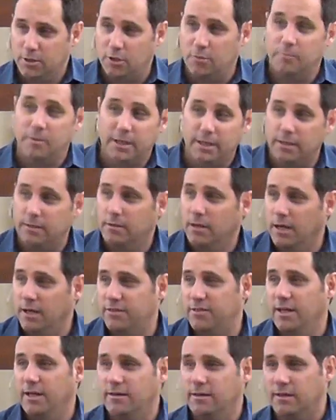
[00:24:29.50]
could be a
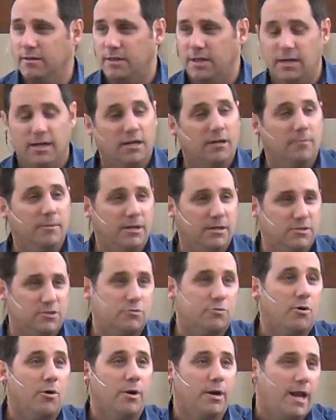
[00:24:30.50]
thing that the enemy is
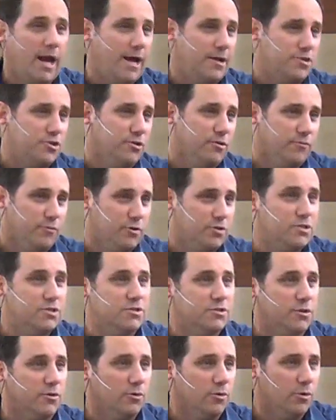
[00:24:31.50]
throwing at you
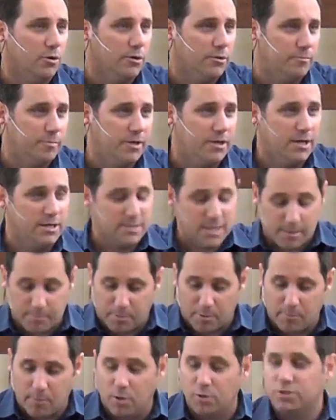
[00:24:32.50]
versus the Lord, because that
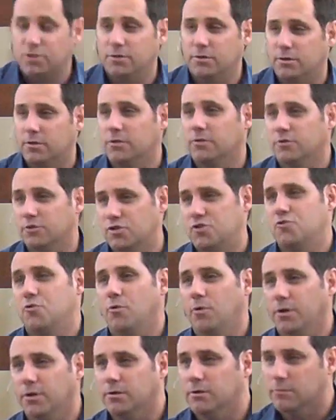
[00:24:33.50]
promotion can
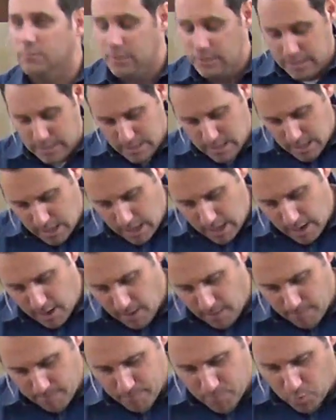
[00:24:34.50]
destroy you,
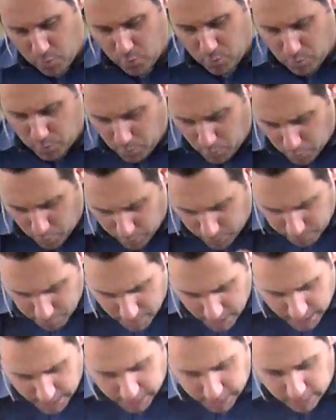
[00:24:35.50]
um, or, or
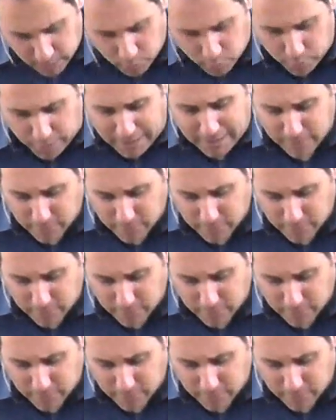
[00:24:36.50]
money, or